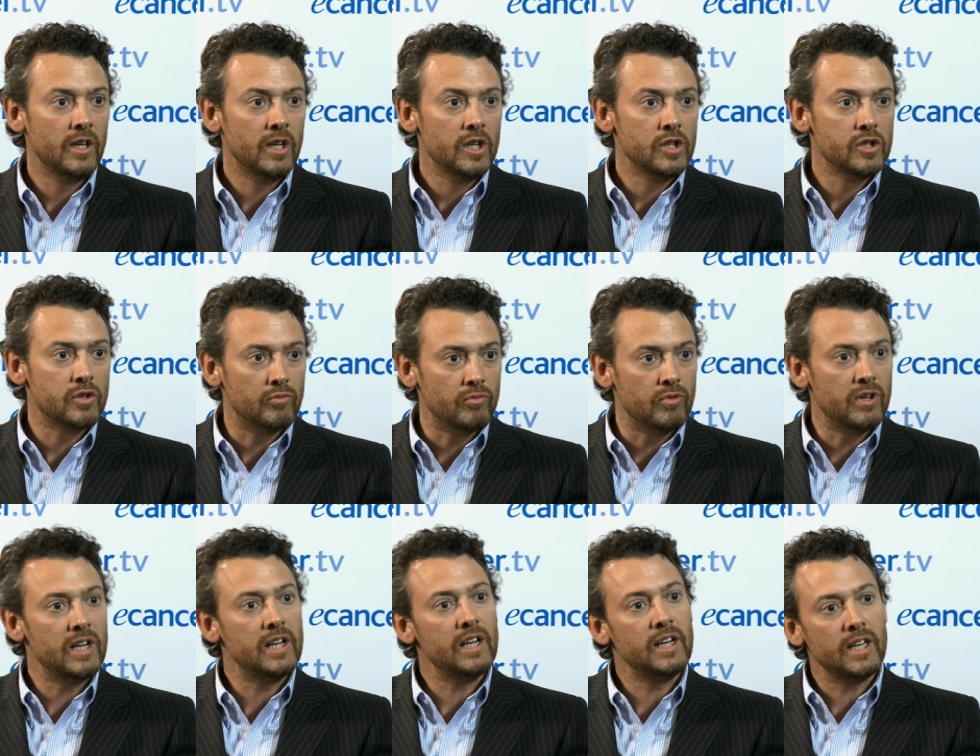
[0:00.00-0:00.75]
to
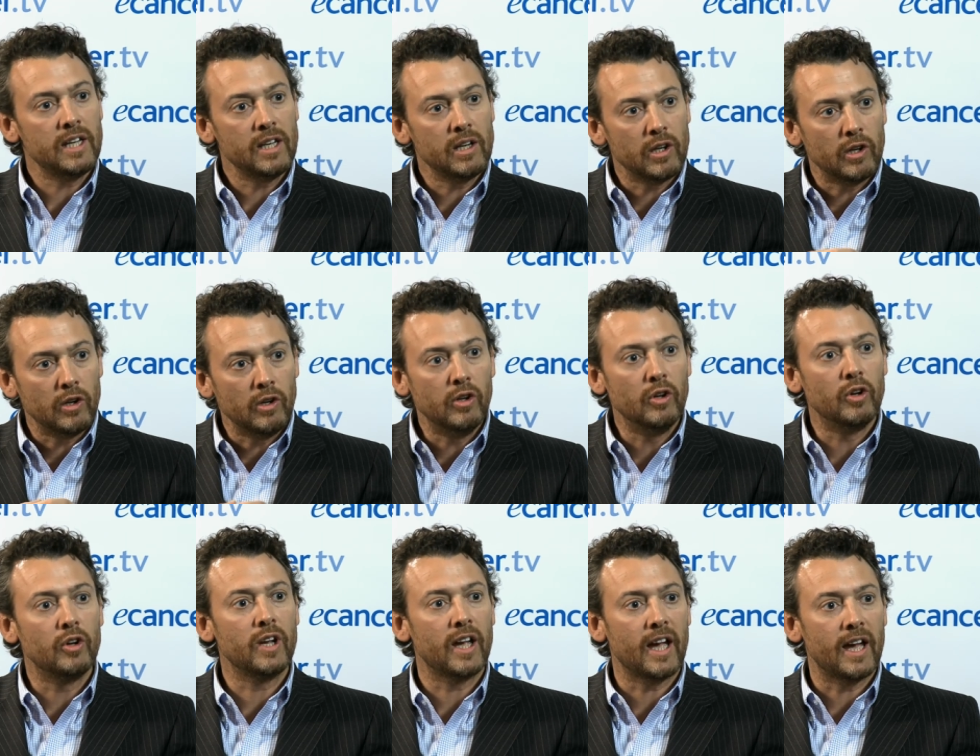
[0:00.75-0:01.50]
really
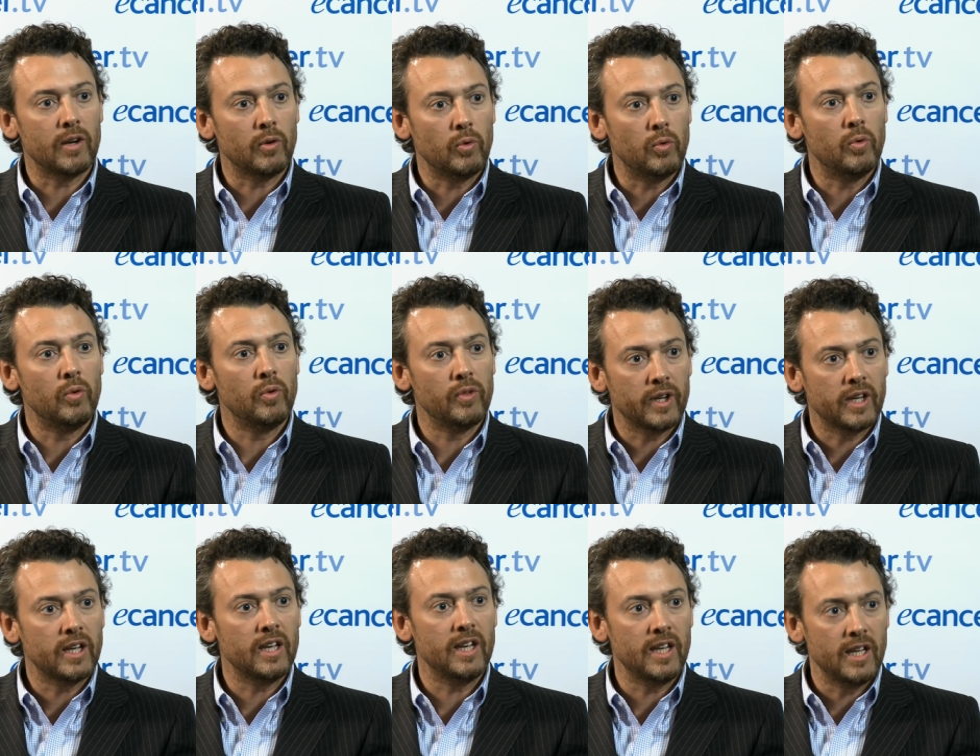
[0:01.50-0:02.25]
look at all the
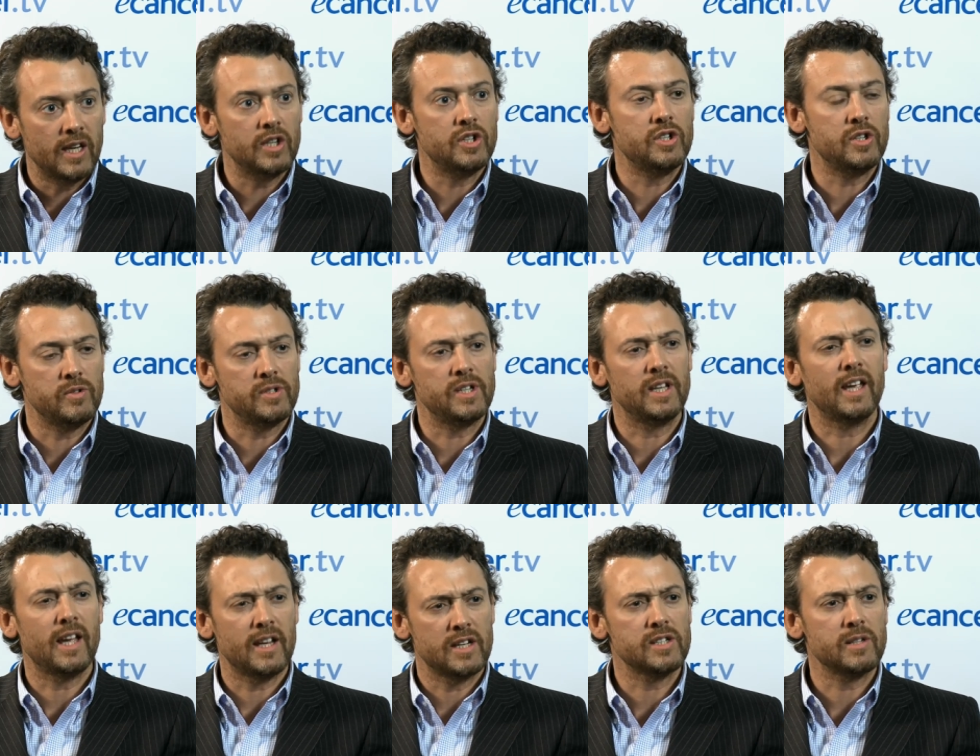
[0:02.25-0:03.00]
key issues in
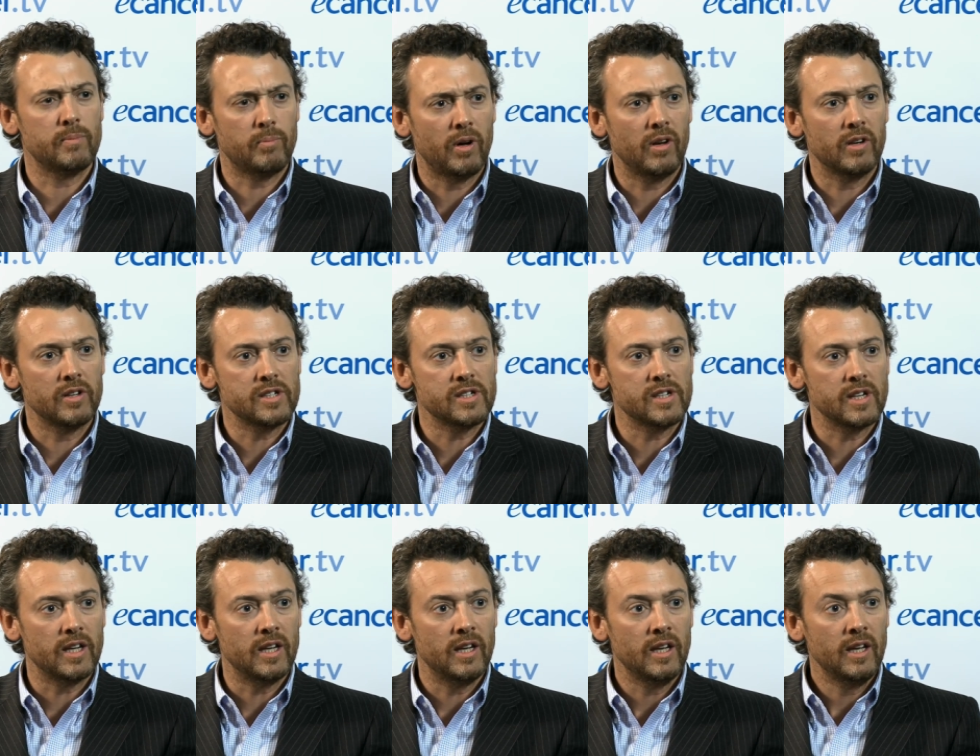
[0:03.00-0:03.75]
cancer
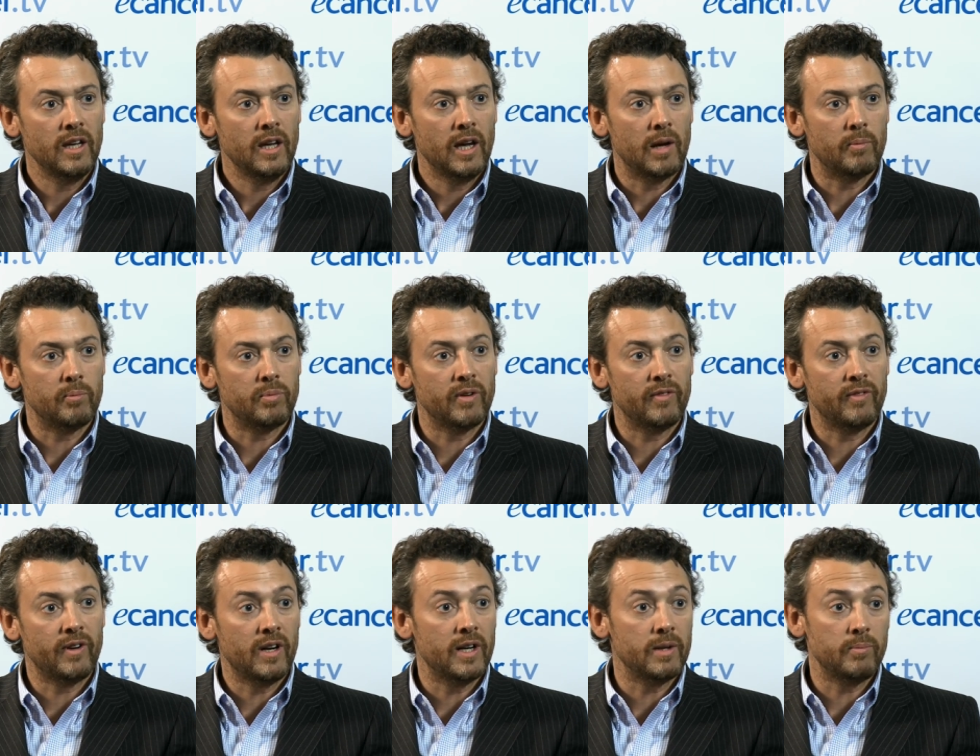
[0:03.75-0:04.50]
policy and
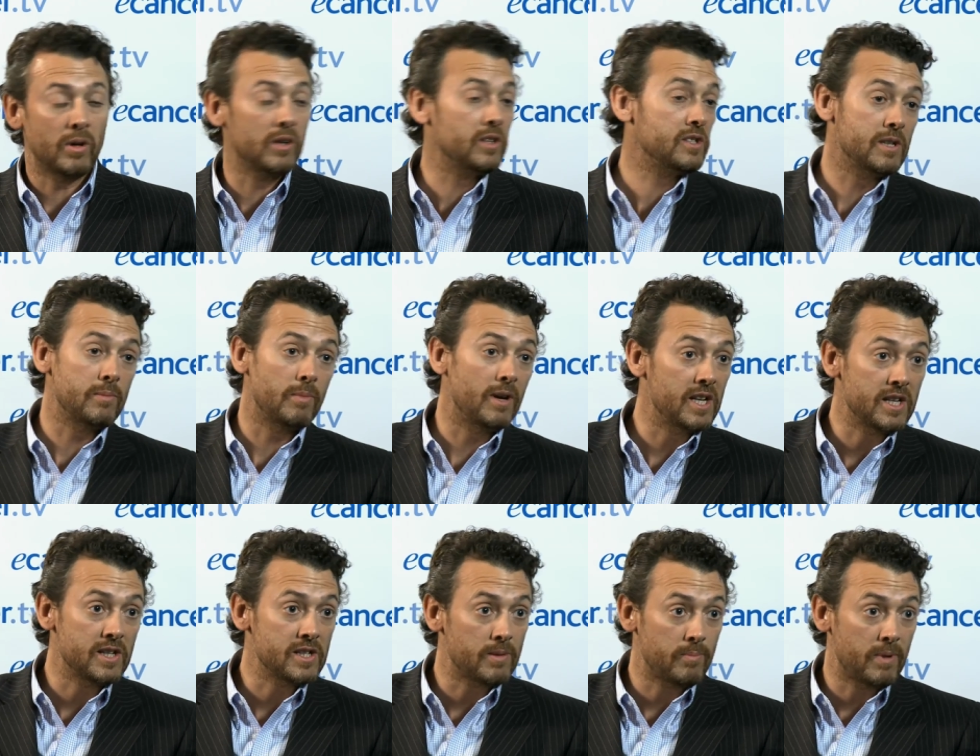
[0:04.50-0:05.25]
provide
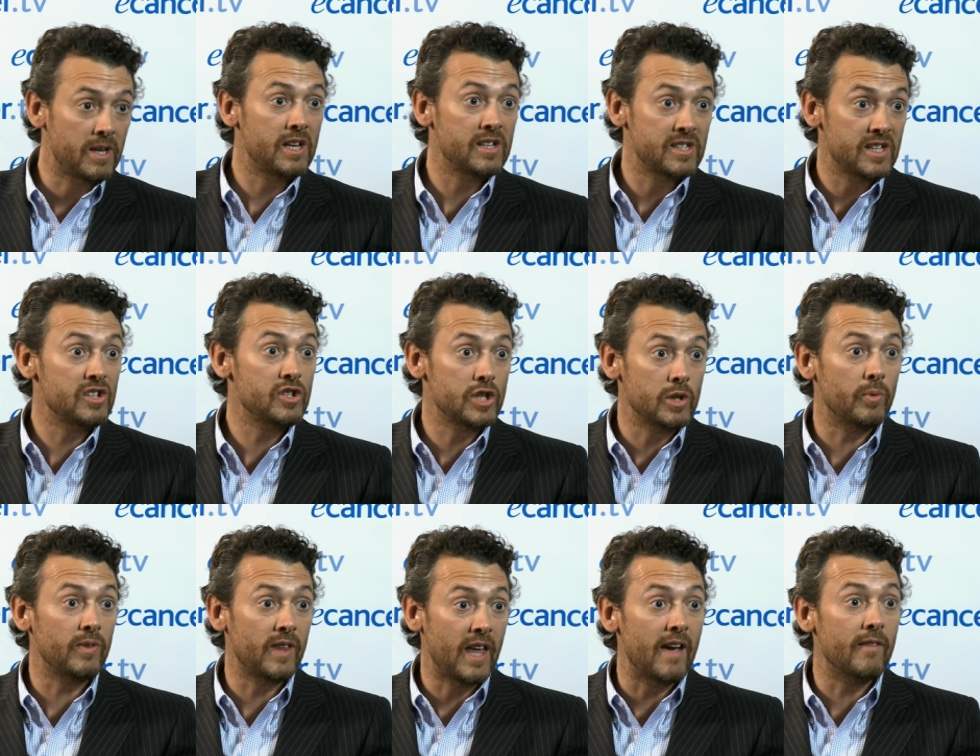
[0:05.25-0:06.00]
policymakers essentially
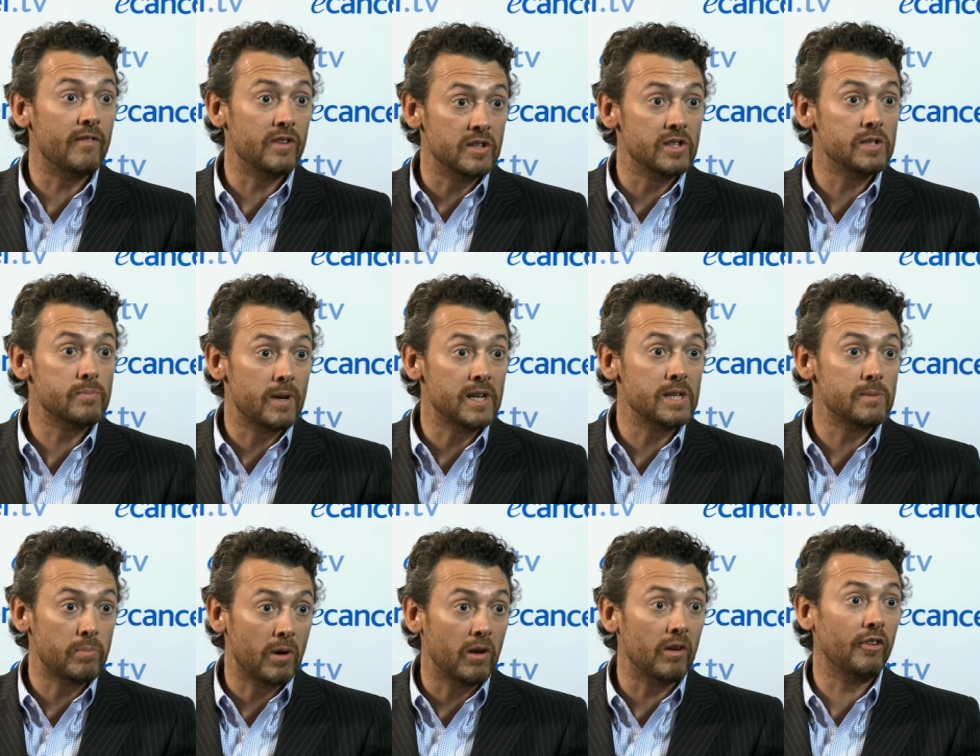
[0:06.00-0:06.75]
with
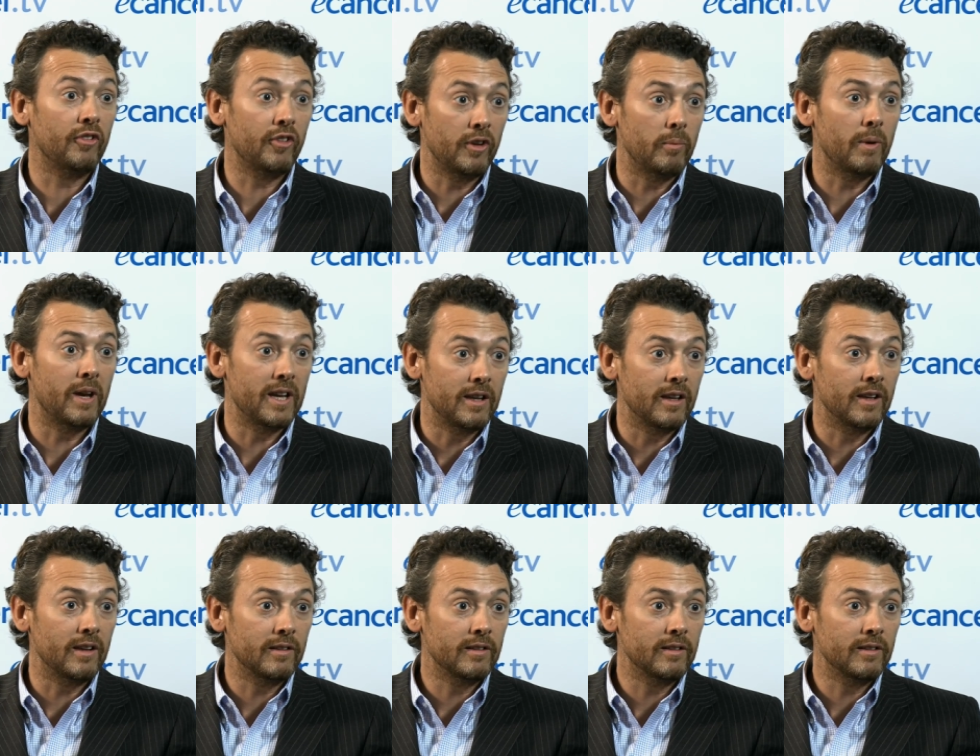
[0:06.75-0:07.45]
evidence-based policy making.